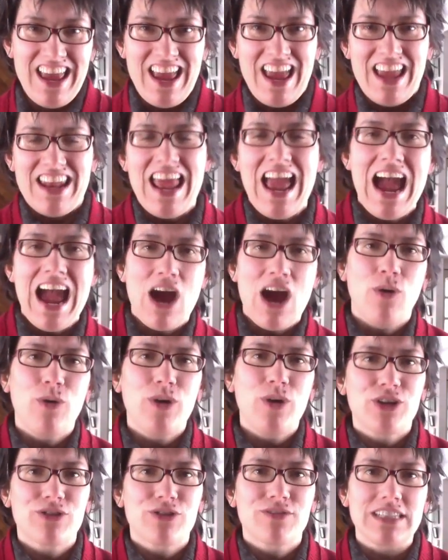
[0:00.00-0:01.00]
and how
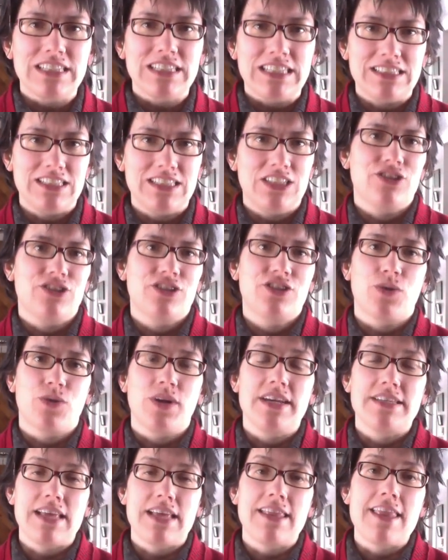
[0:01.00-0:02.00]
you're releasing your
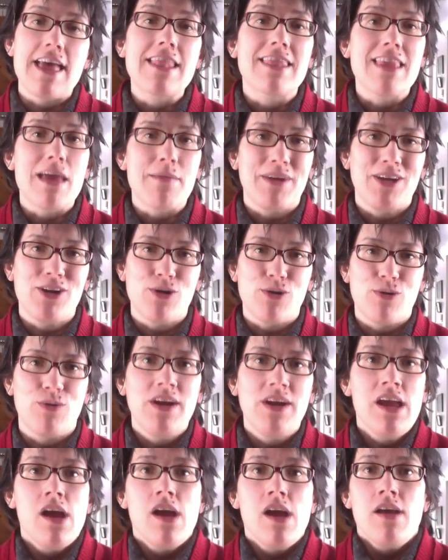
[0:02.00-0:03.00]
stories. And then let me know
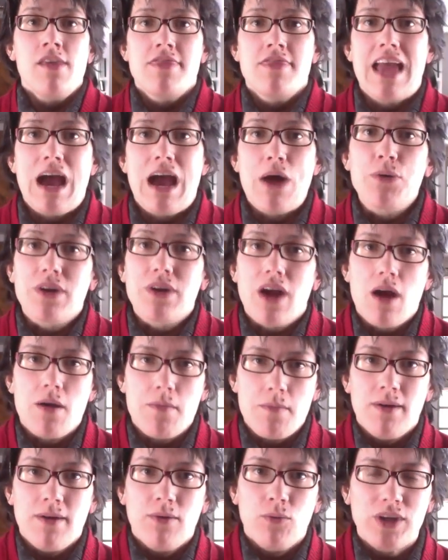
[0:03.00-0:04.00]
the
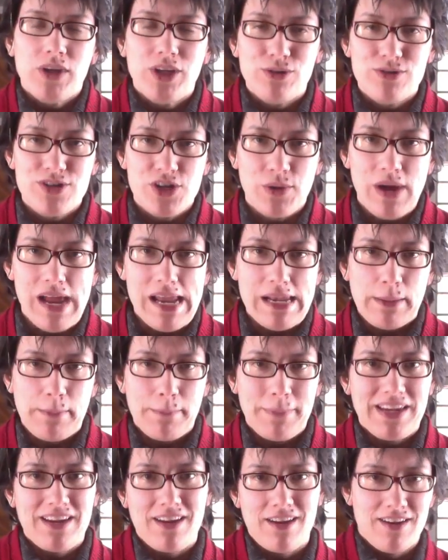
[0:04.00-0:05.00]
outcome when you do it.
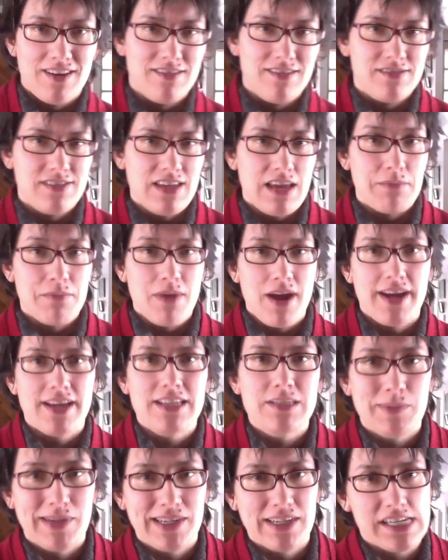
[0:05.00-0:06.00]
Because in my
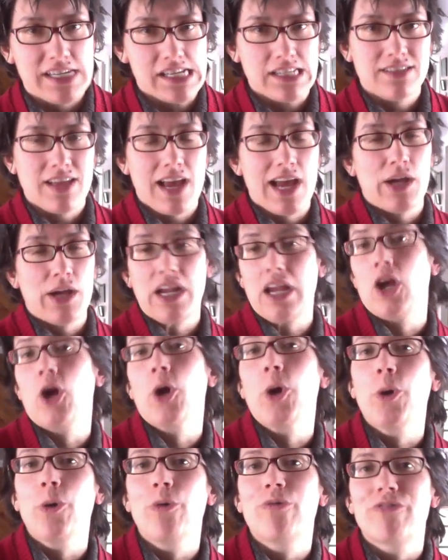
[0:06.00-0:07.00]
experience, I can
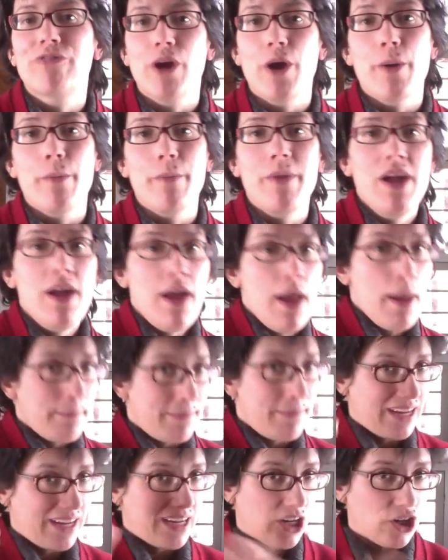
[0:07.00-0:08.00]
go from
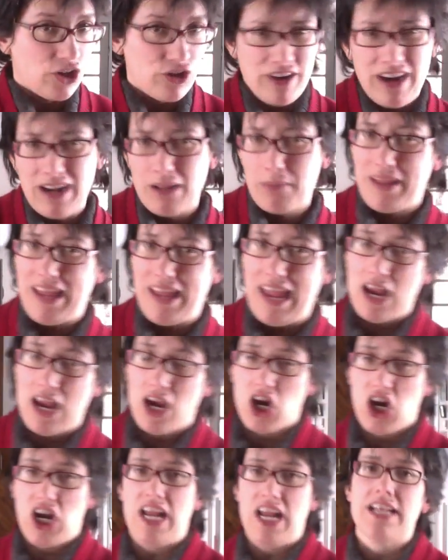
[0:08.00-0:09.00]
being incredibly
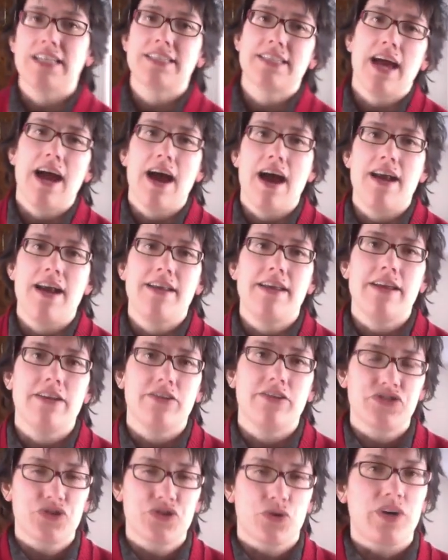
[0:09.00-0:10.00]
angry and sad in a
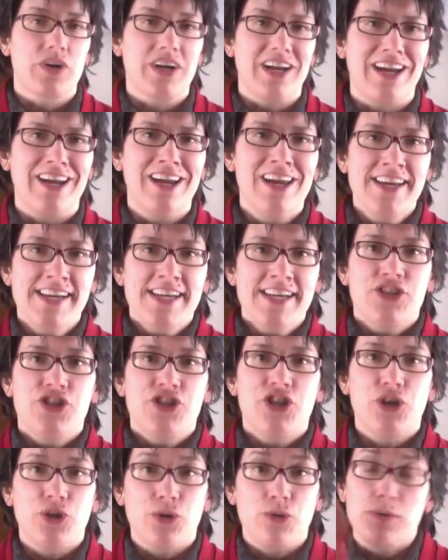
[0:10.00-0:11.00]
story
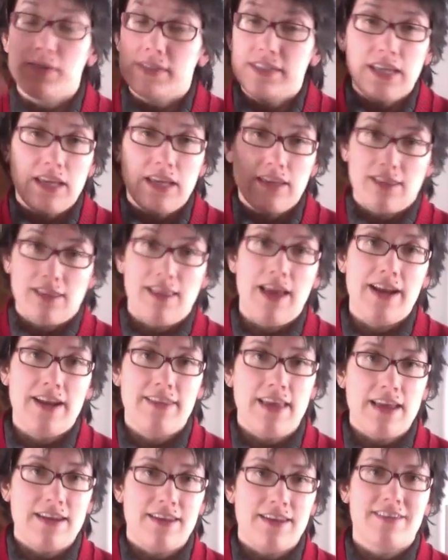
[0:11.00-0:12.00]
to seeing the light at
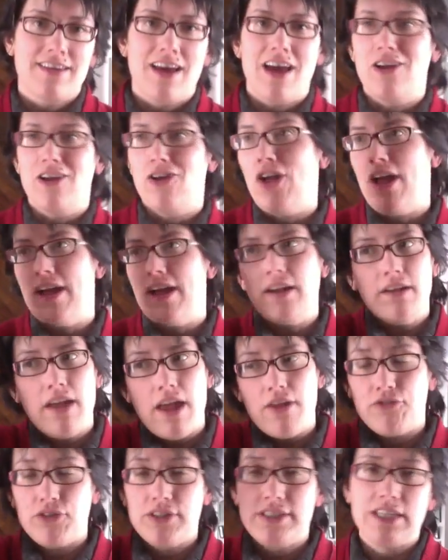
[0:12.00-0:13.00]
the end of the tunnel
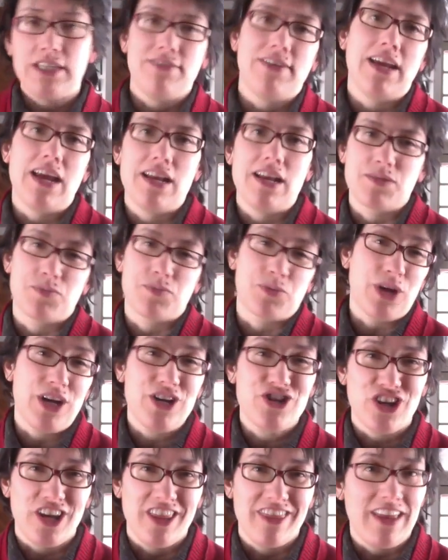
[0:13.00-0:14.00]
and receiving
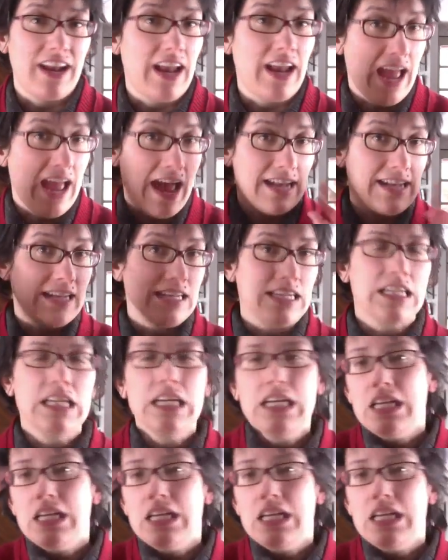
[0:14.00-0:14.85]
inspiration that I hadn't